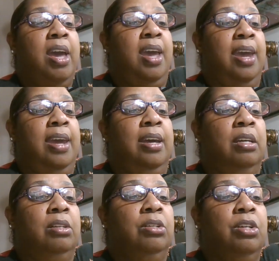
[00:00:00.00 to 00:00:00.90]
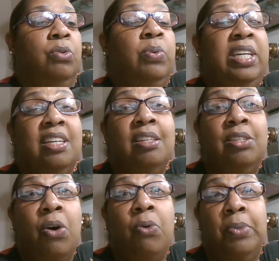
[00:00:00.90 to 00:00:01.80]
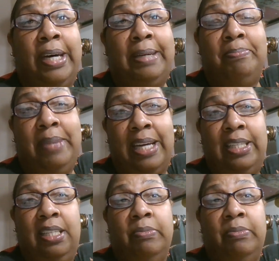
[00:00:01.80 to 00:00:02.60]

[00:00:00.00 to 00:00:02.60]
and we can donate money.